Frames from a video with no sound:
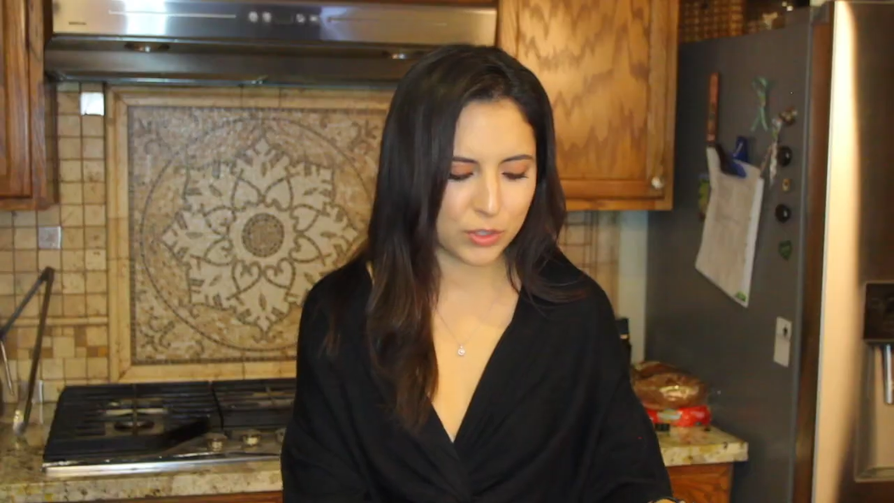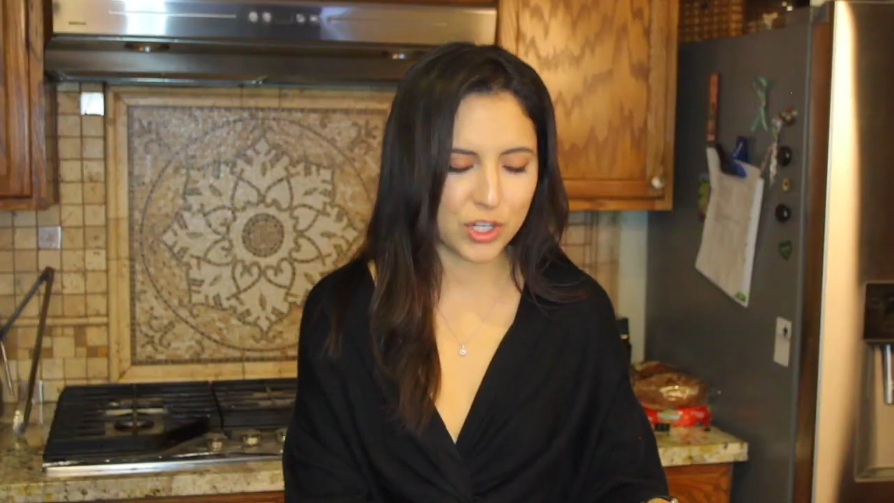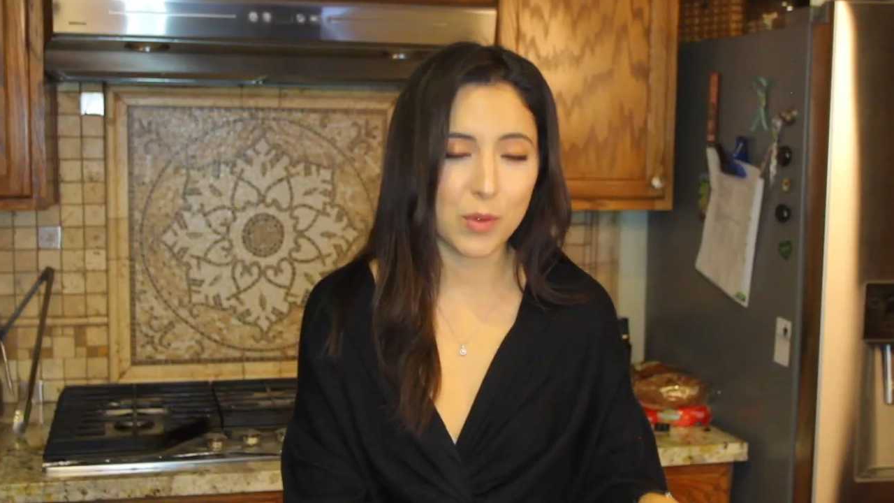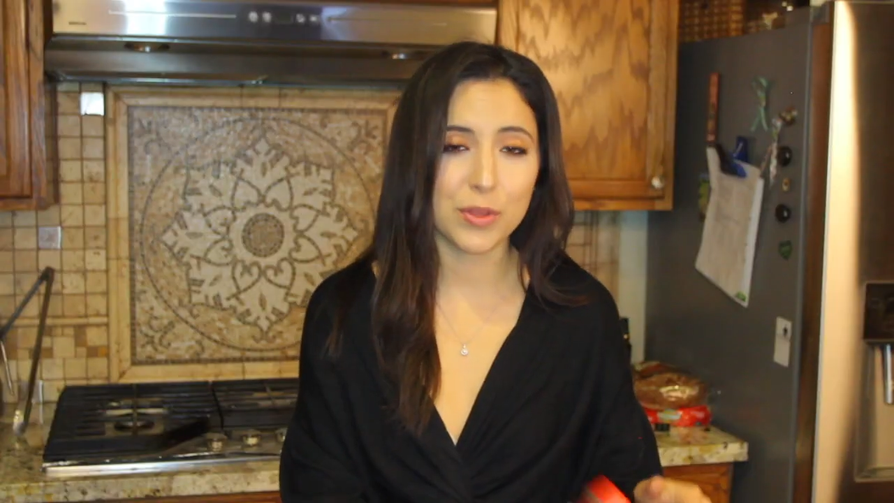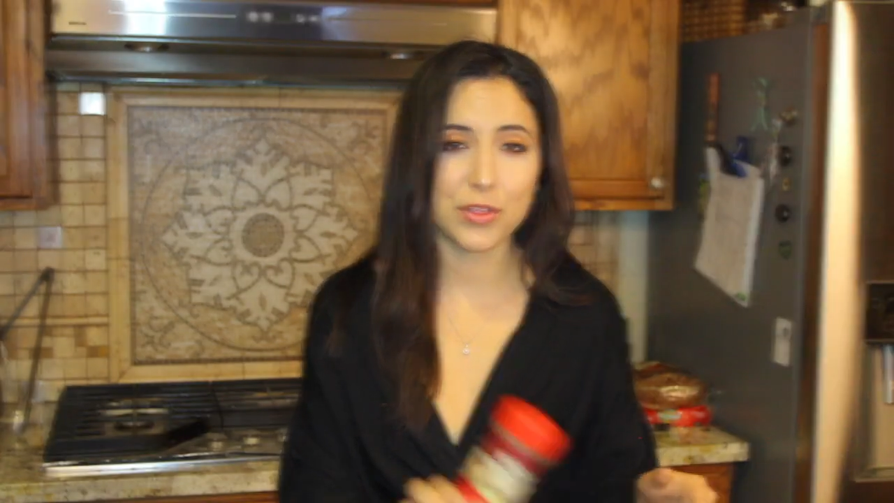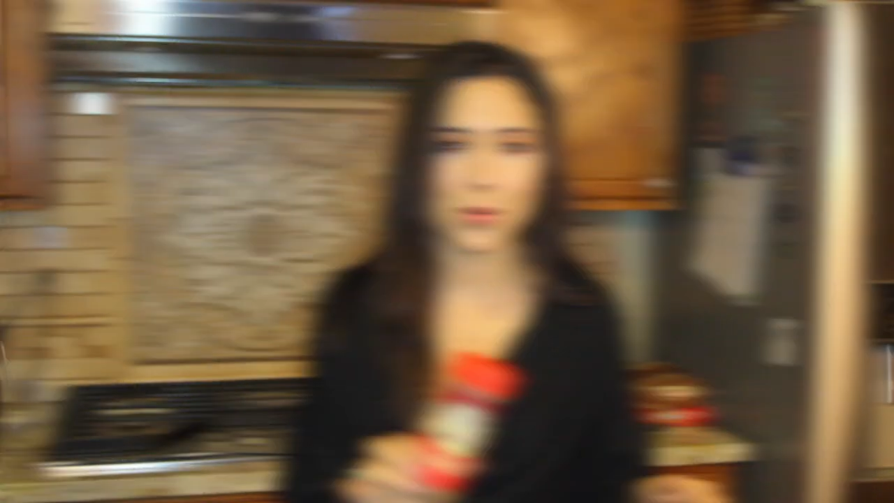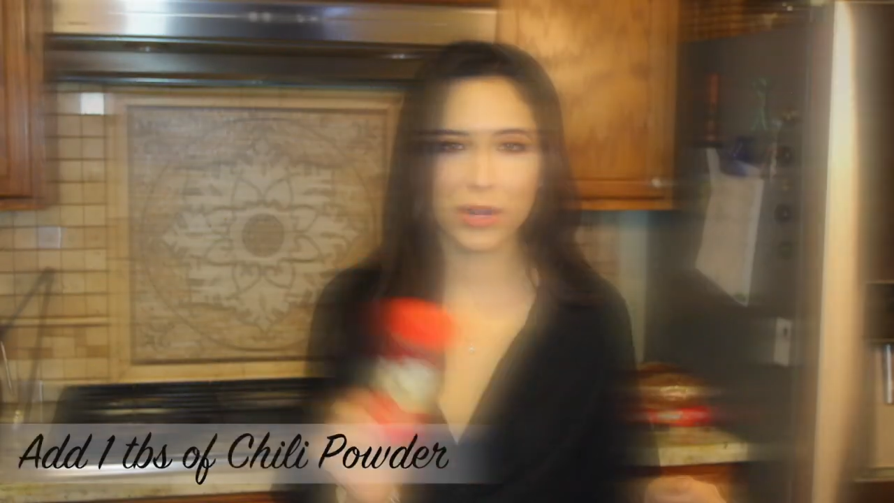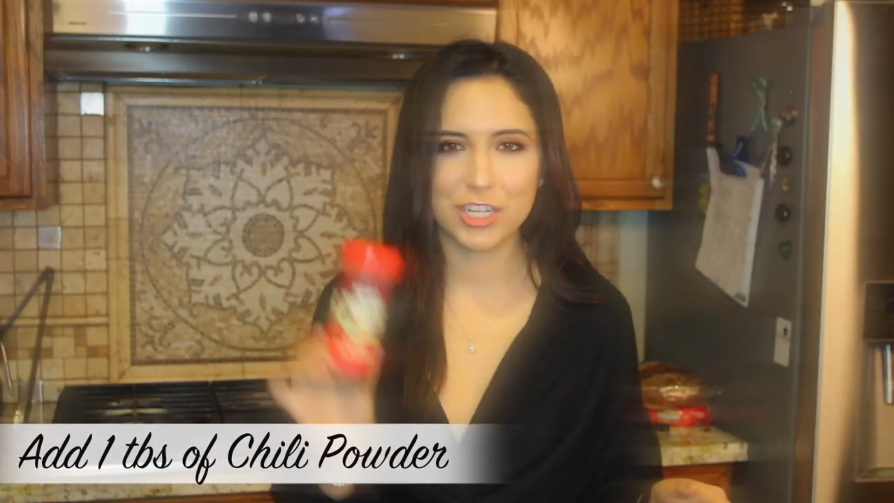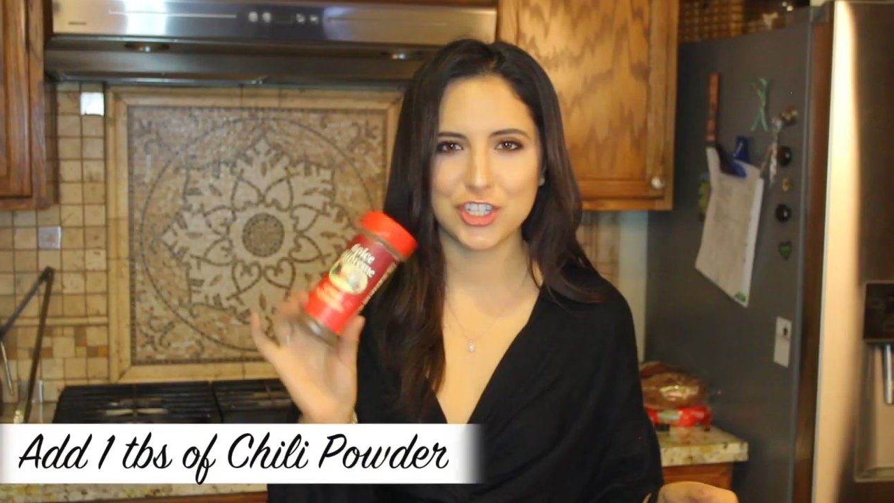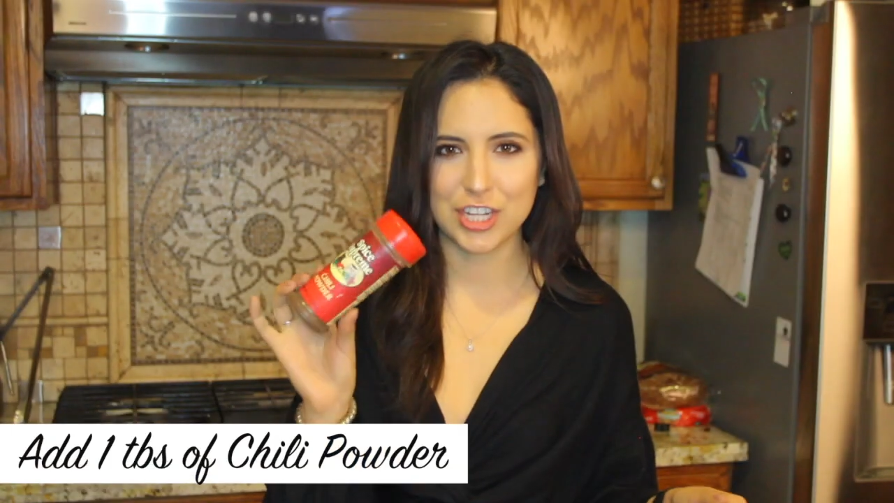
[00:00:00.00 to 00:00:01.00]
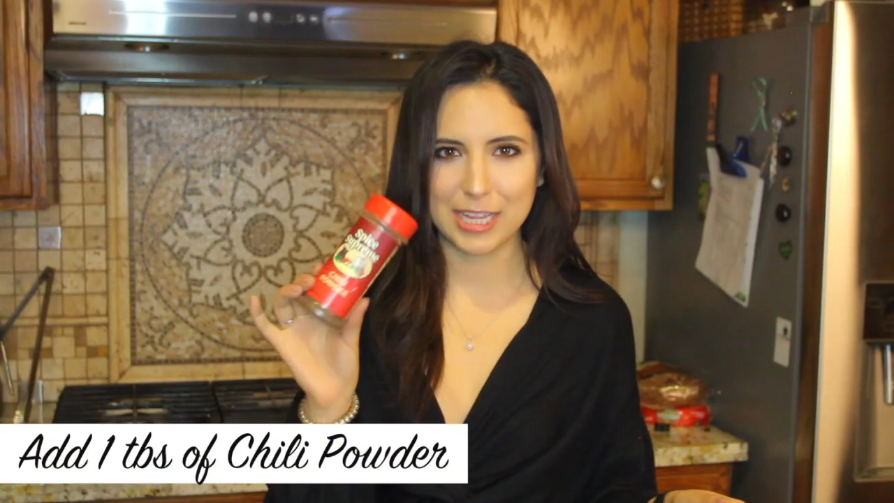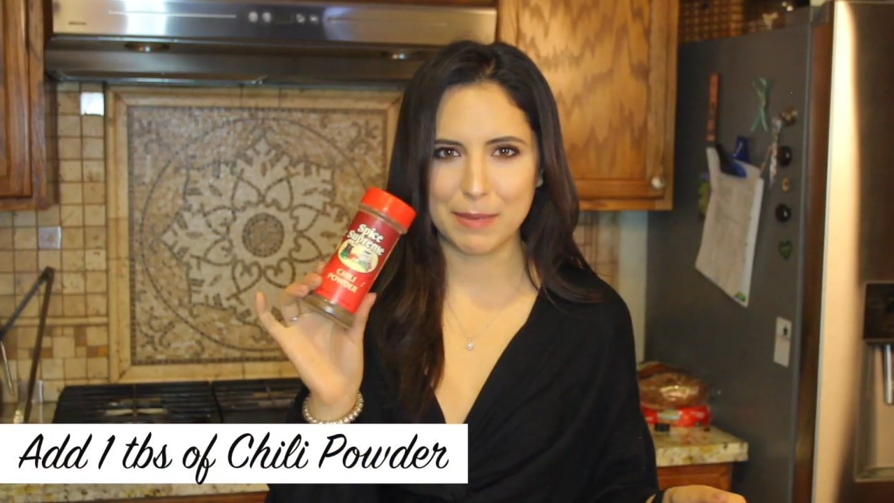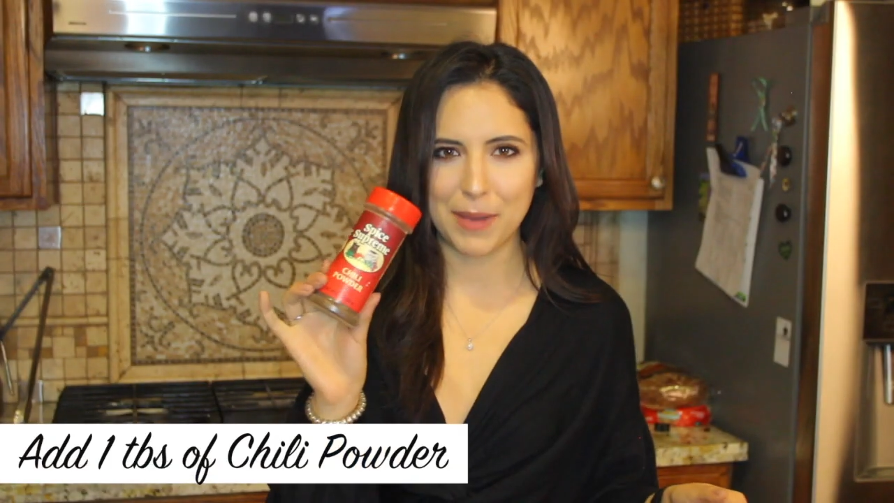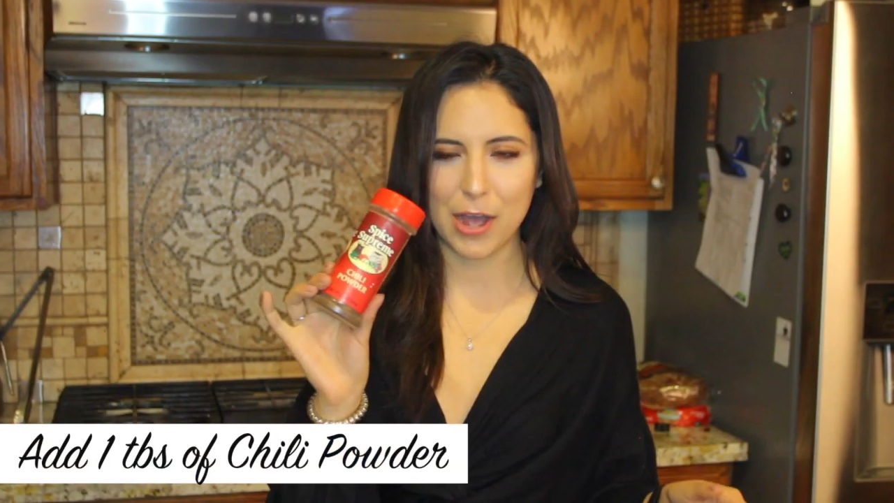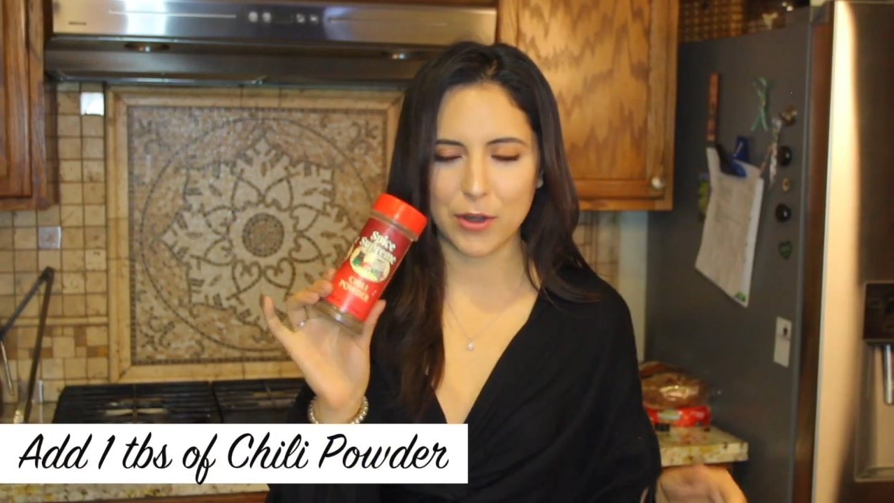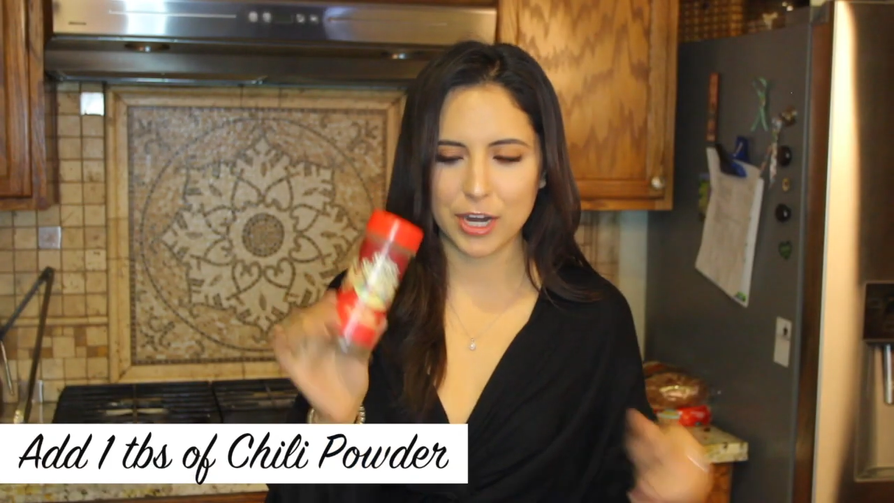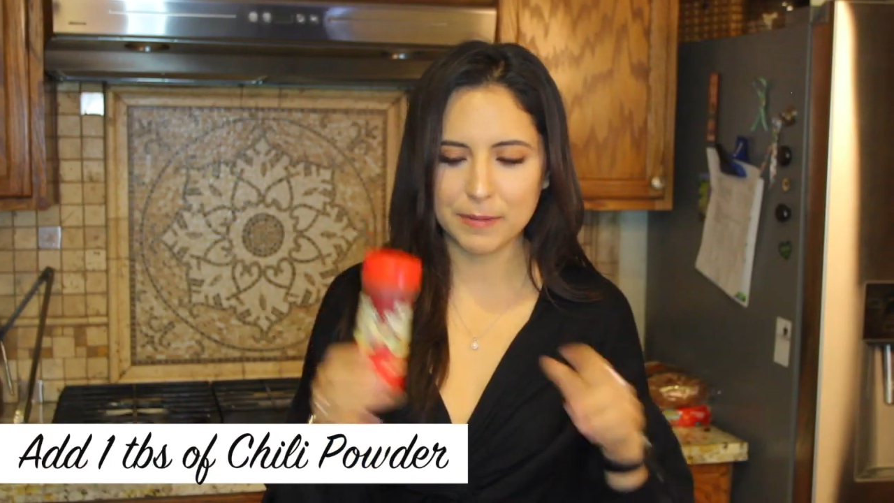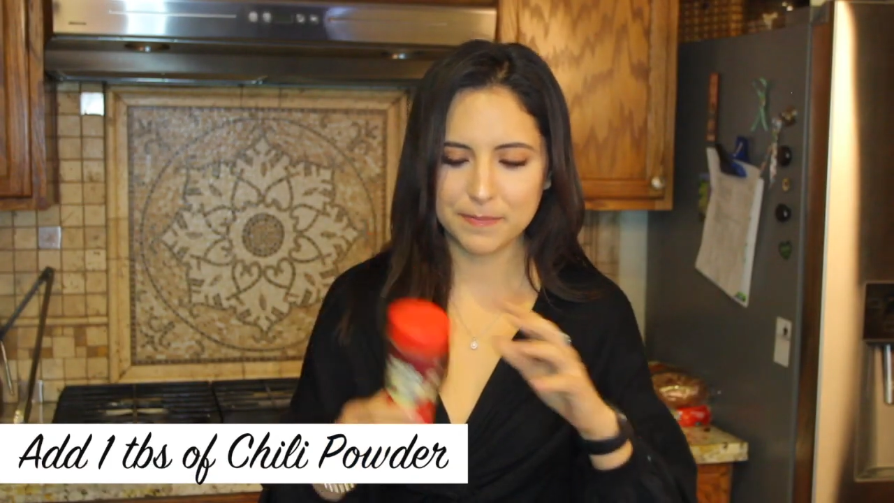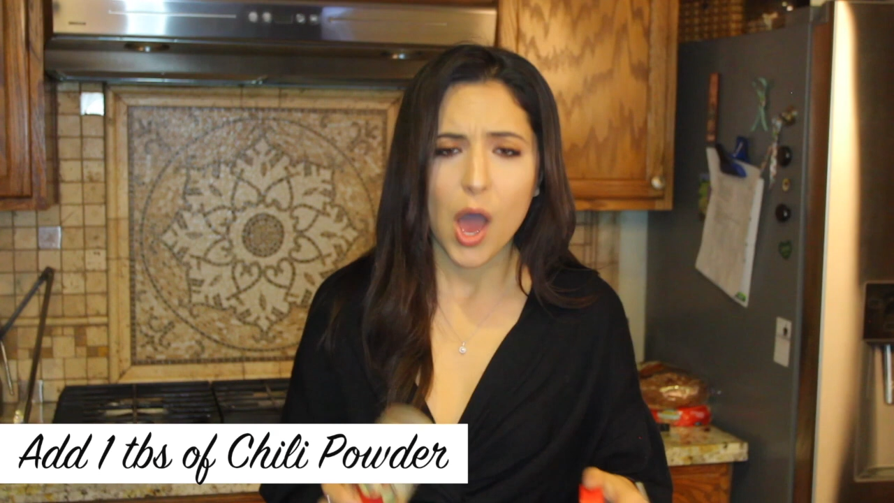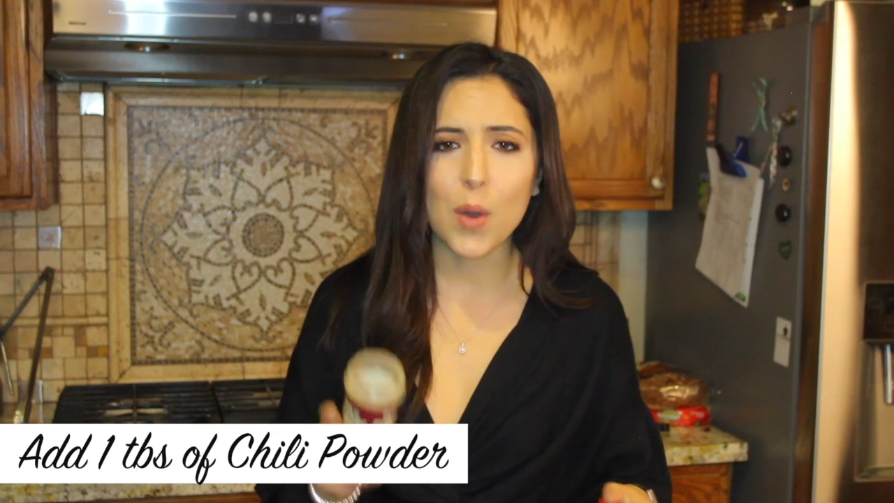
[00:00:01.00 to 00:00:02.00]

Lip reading: We'll start with your chili powder.